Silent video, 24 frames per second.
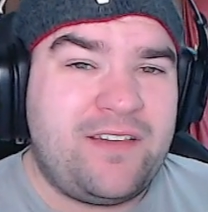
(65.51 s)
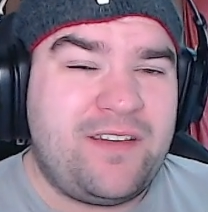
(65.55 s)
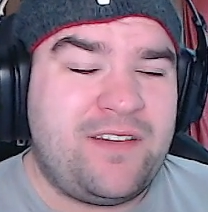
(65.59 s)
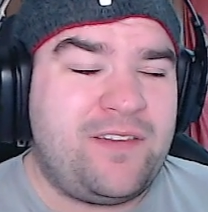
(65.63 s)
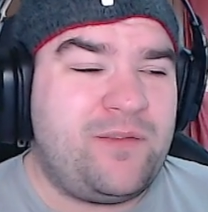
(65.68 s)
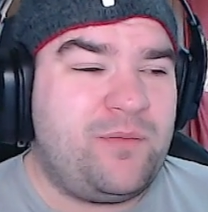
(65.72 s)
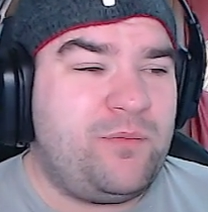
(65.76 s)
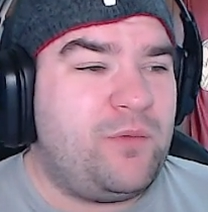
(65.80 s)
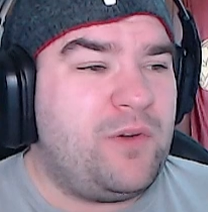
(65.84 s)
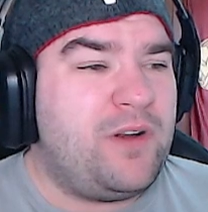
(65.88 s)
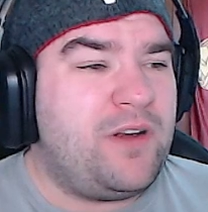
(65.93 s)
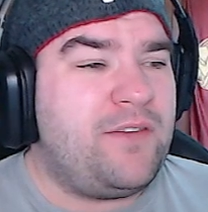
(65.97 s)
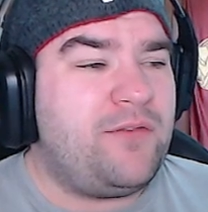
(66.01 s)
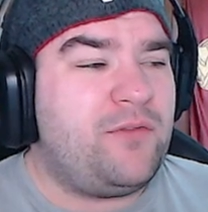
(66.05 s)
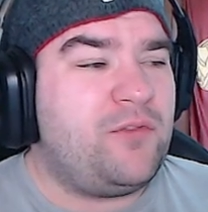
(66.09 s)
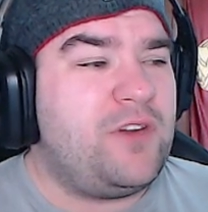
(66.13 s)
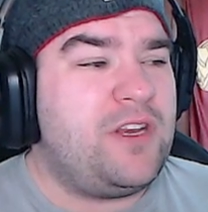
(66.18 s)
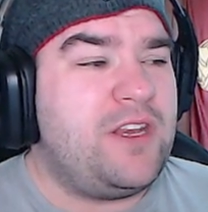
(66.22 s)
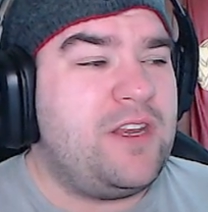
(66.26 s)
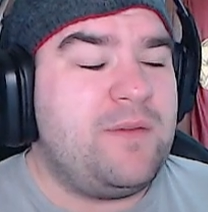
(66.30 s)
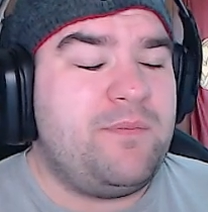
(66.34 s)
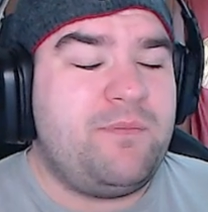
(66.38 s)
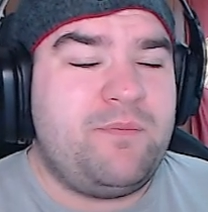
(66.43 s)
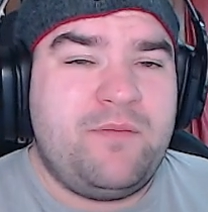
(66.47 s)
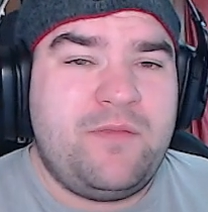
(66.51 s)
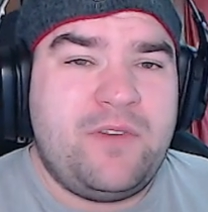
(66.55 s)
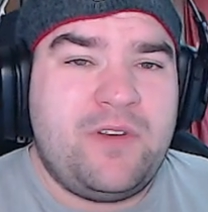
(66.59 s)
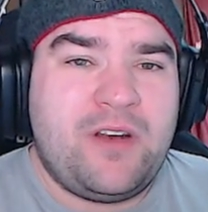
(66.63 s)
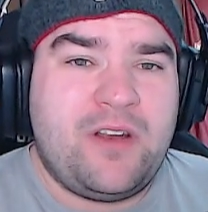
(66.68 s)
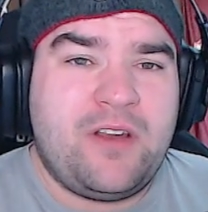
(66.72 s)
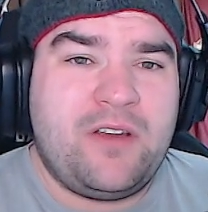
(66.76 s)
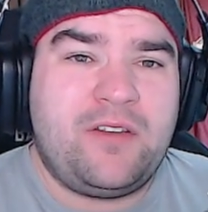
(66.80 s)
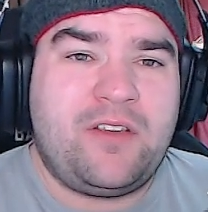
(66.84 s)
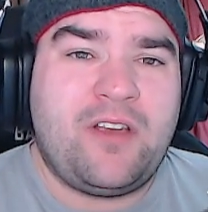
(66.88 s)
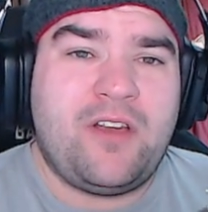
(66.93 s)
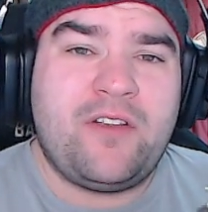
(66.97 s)
Just whenever he,
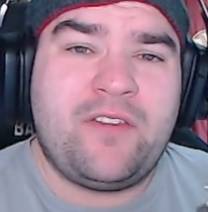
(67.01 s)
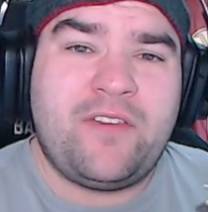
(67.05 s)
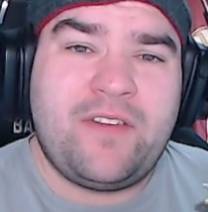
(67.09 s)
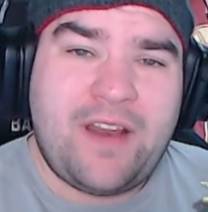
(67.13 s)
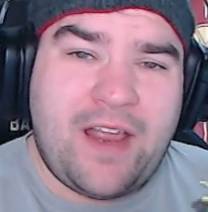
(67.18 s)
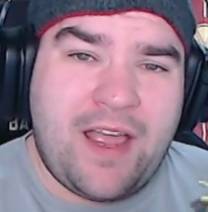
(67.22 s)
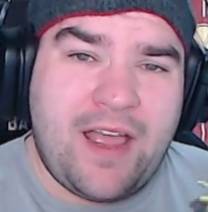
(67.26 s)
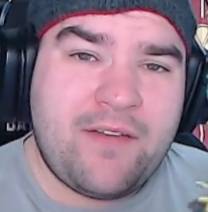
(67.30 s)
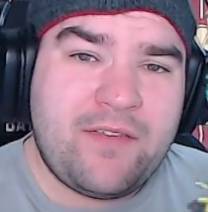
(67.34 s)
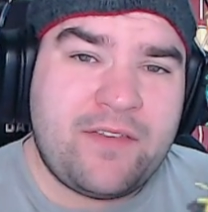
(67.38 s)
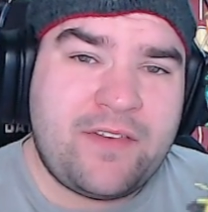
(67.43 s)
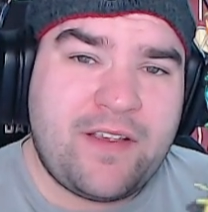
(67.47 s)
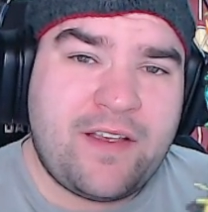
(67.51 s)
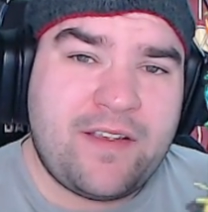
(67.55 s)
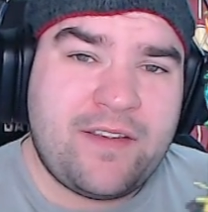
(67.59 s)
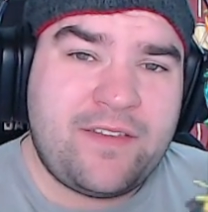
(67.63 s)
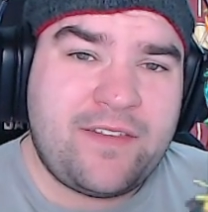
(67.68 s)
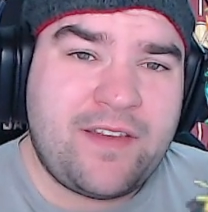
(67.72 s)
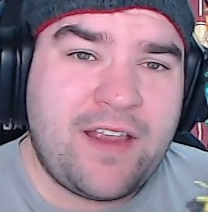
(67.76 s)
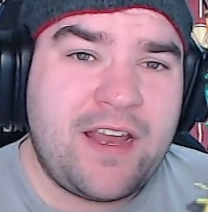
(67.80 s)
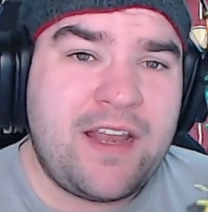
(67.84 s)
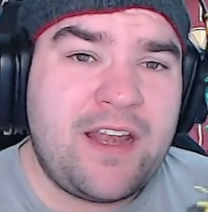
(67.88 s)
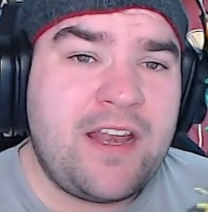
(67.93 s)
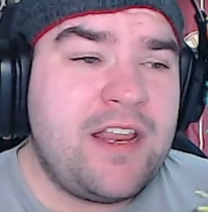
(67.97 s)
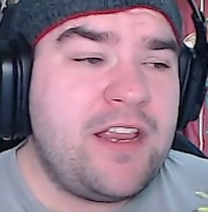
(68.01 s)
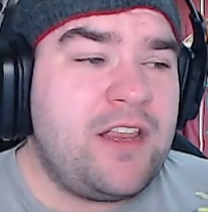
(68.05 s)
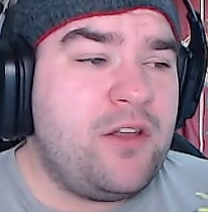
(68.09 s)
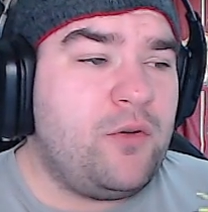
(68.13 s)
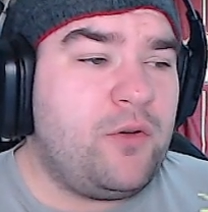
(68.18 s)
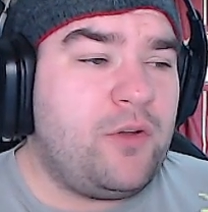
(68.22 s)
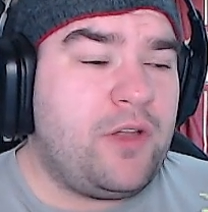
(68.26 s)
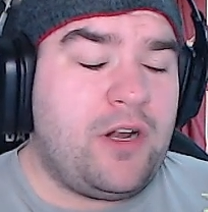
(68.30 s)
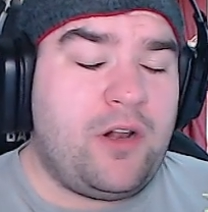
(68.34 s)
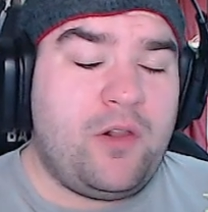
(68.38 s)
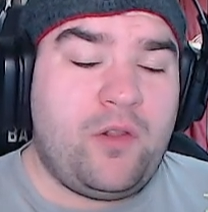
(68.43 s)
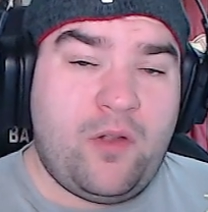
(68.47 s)
goes into avatar state,
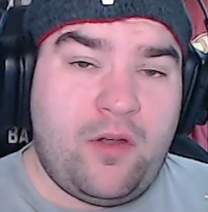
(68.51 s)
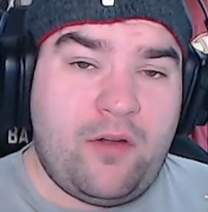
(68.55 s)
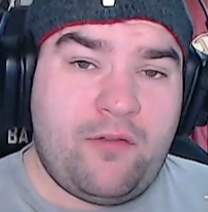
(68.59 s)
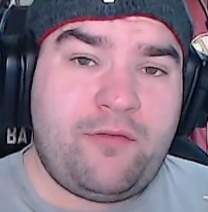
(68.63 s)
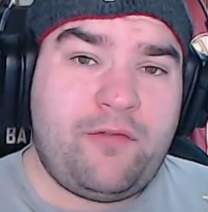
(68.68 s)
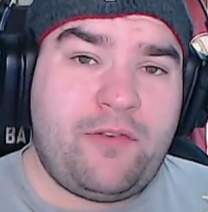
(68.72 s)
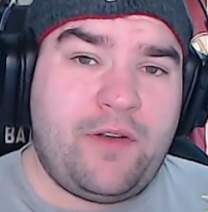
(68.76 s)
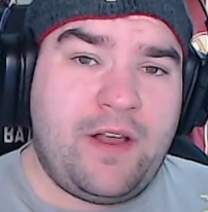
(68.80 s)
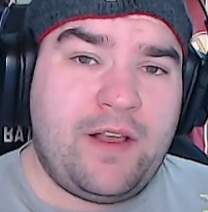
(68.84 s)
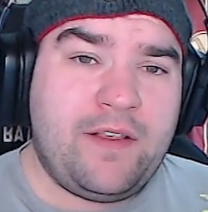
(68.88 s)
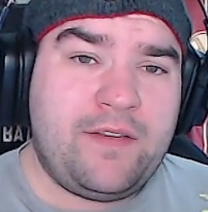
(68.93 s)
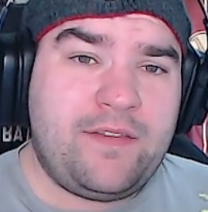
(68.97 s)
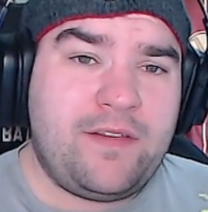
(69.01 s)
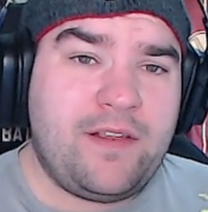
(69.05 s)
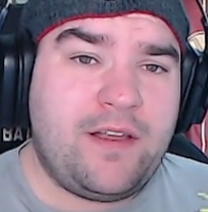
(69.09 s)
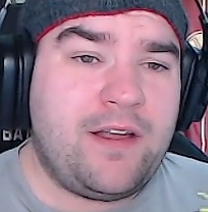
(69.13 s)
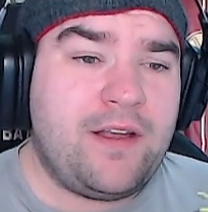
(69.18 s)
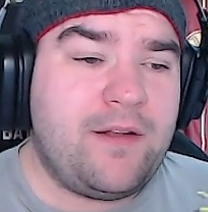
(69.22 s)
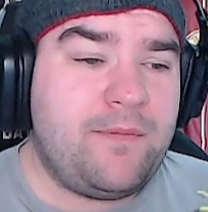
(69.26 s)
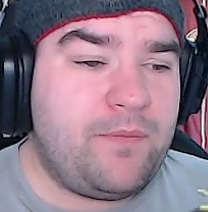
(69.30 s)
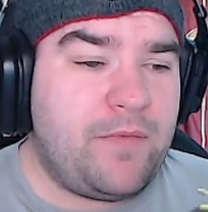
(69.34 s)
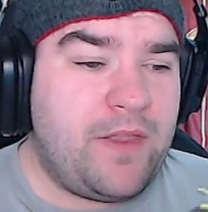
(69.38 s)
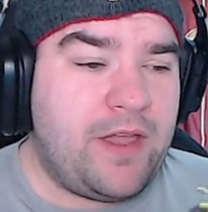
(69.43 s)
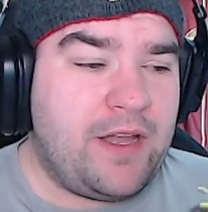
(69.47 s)
he'll get a lot faster.